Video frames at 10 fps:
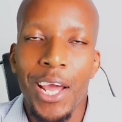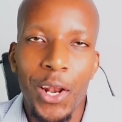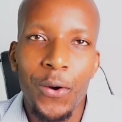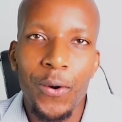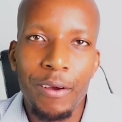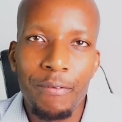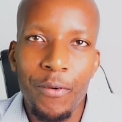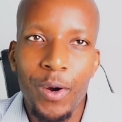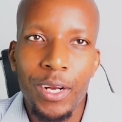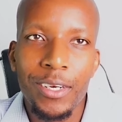Hello,
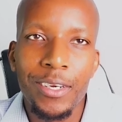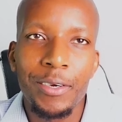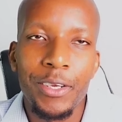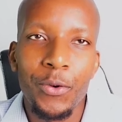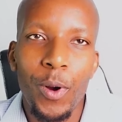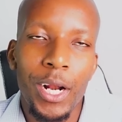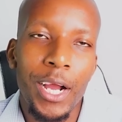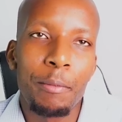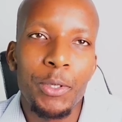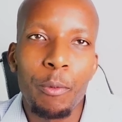everyone.
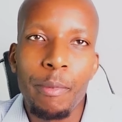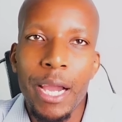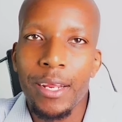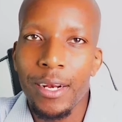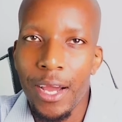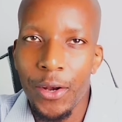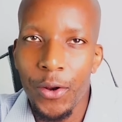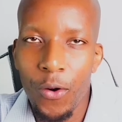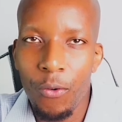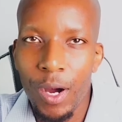Welcome to Mining
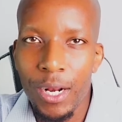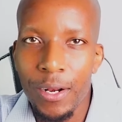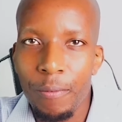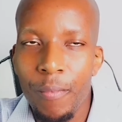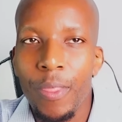901,